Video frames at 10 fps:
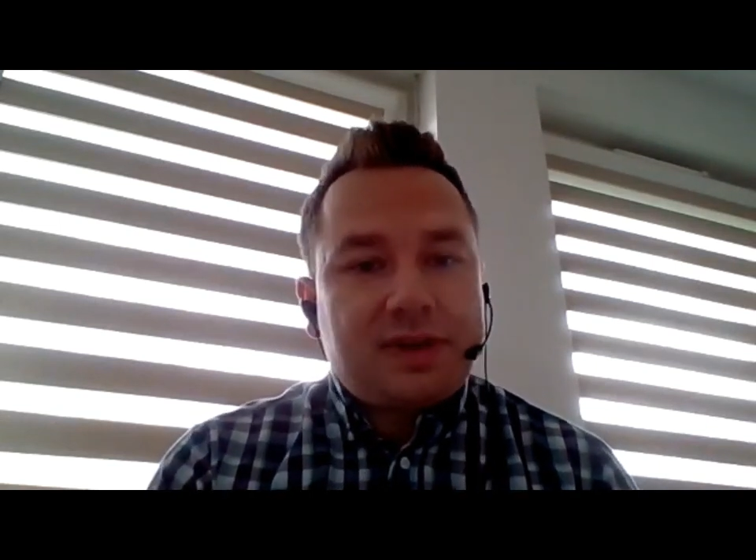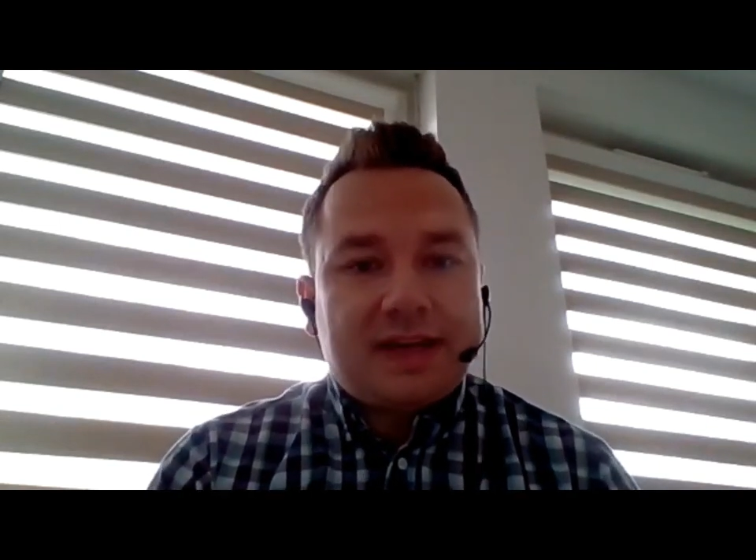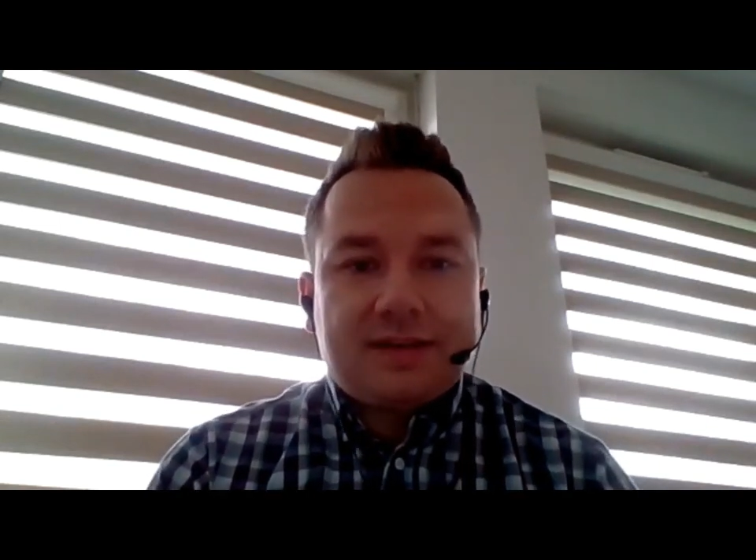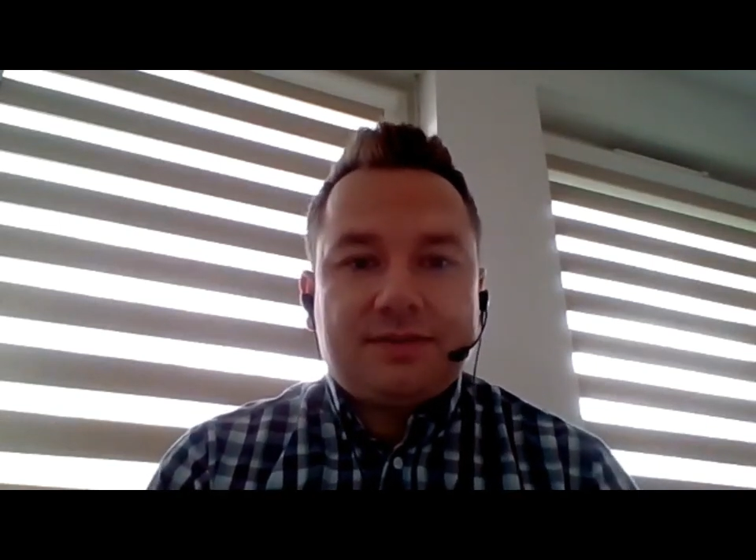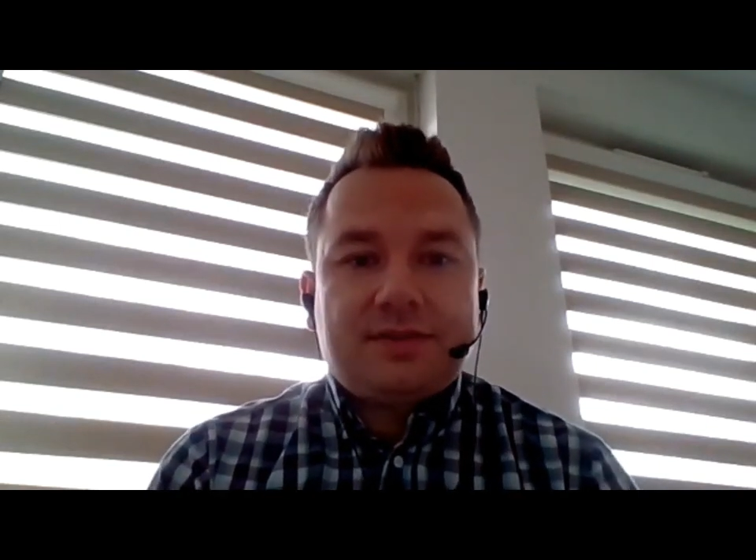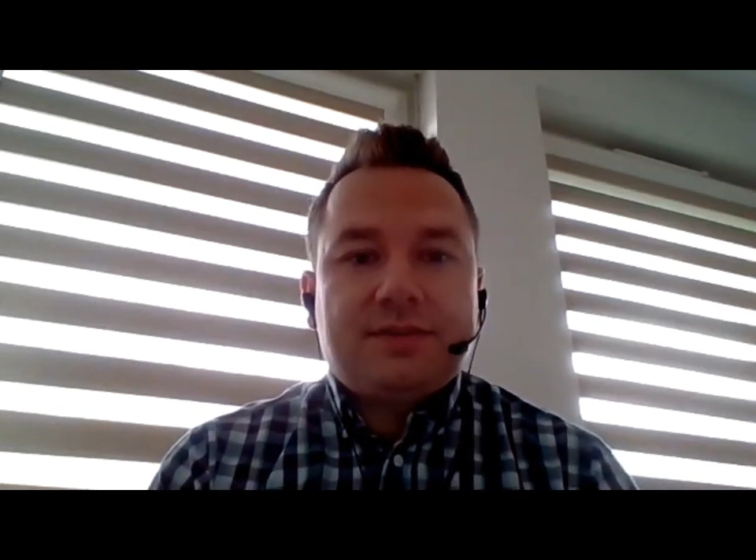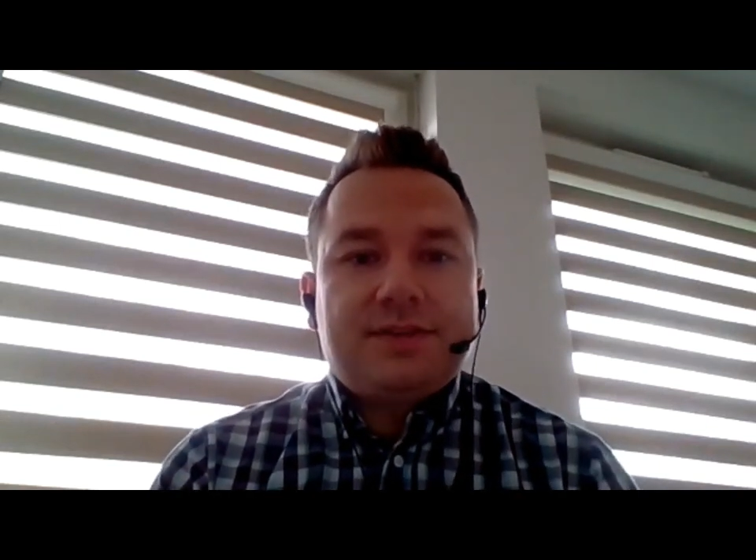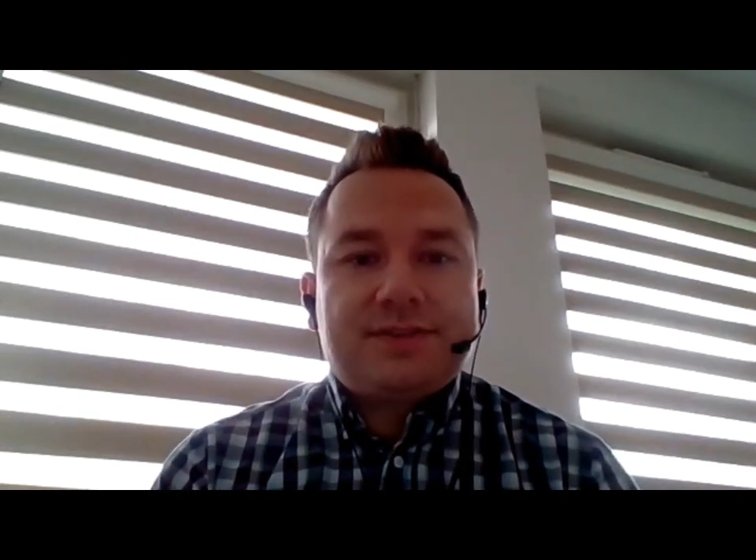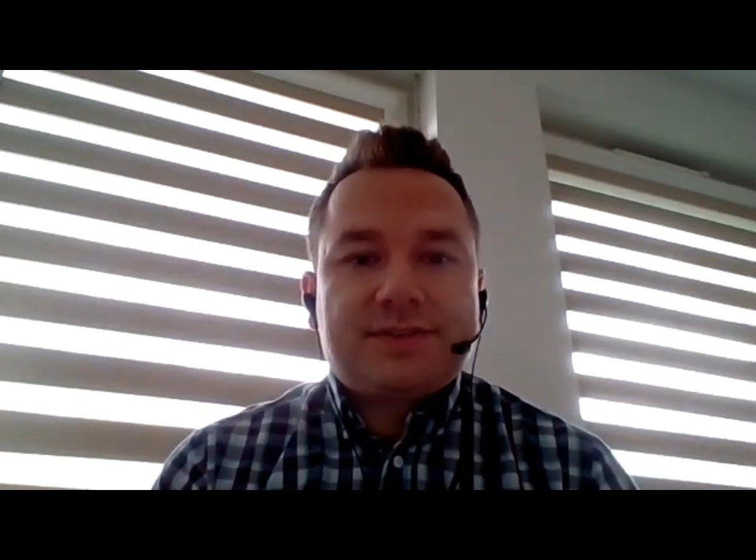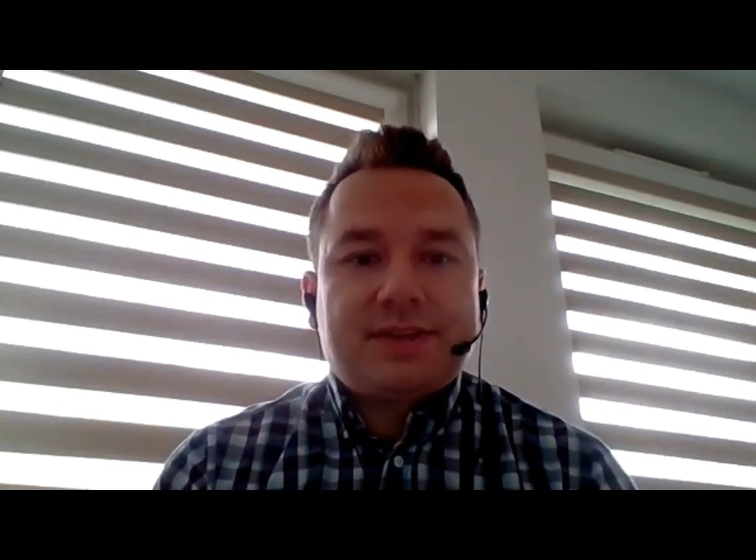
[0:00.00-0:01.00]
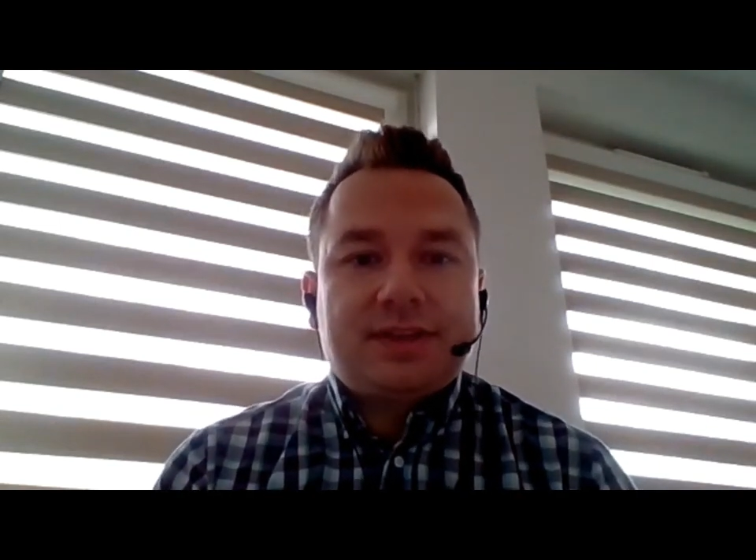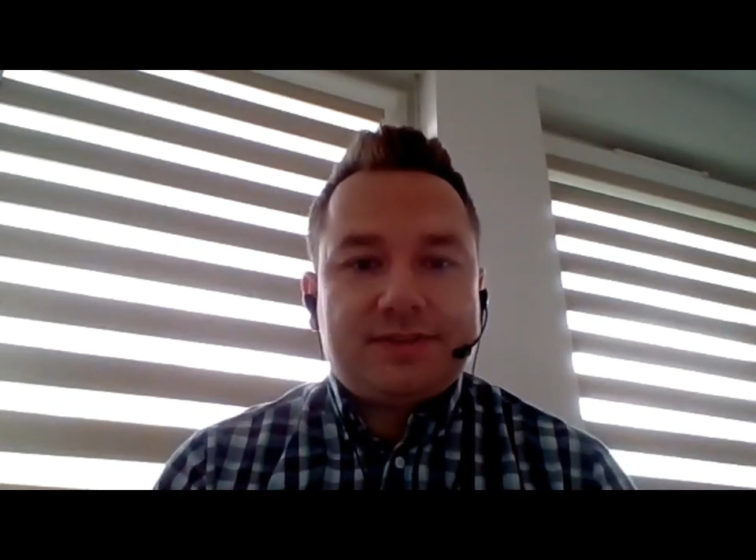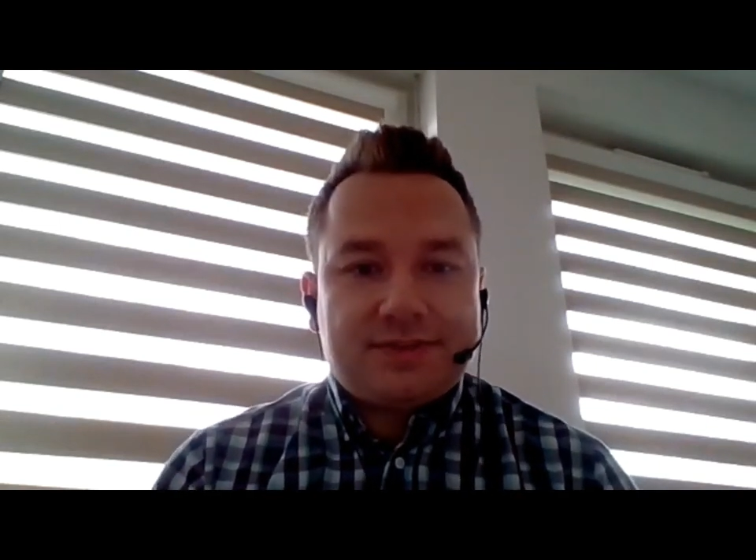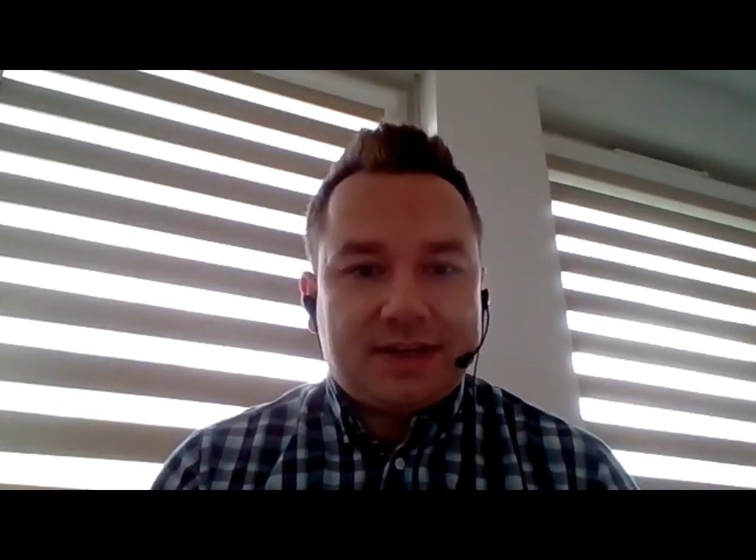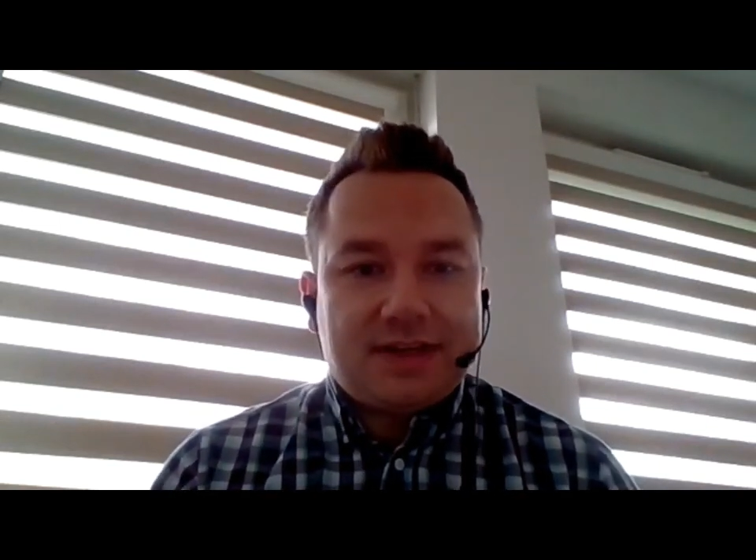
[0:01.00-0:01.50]
light on on this uh,
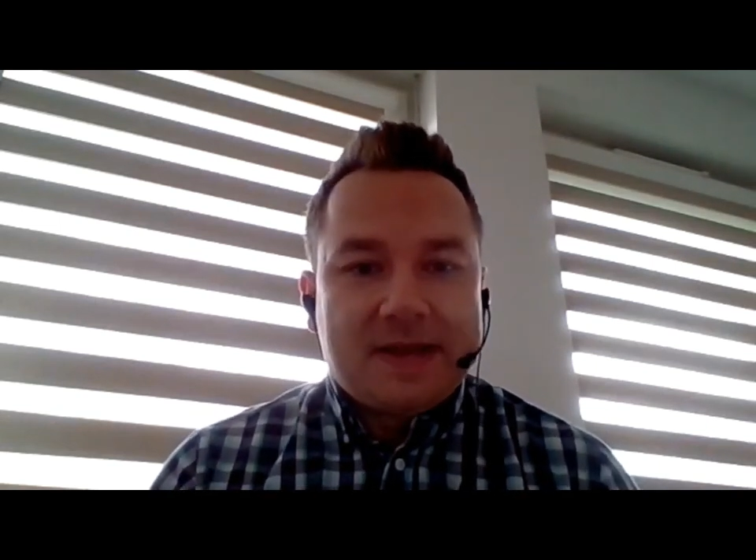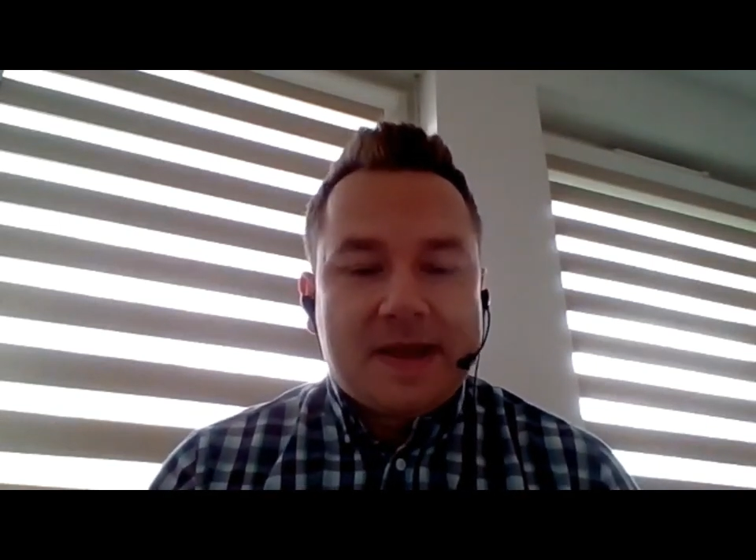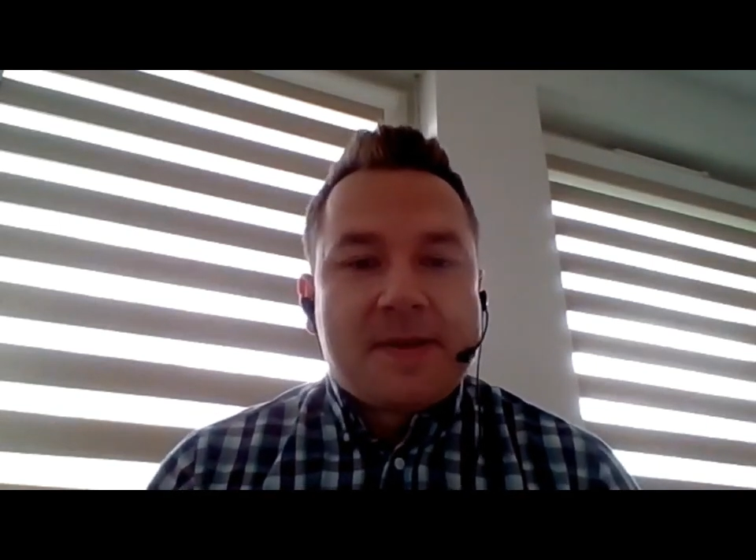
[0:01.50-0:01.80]
study.